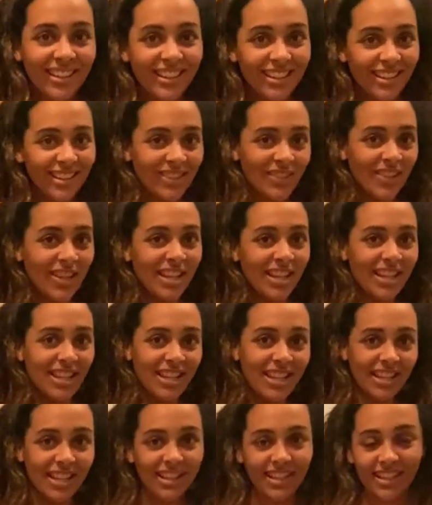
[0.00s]
This
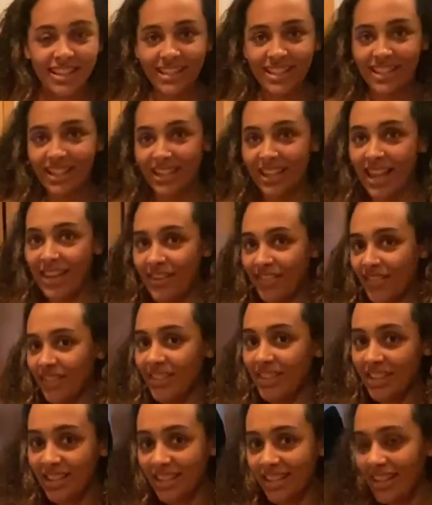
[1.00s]
Left. Way?
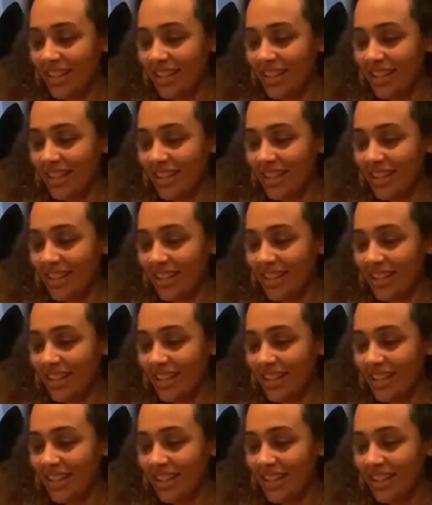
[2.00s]
Left? Yeah.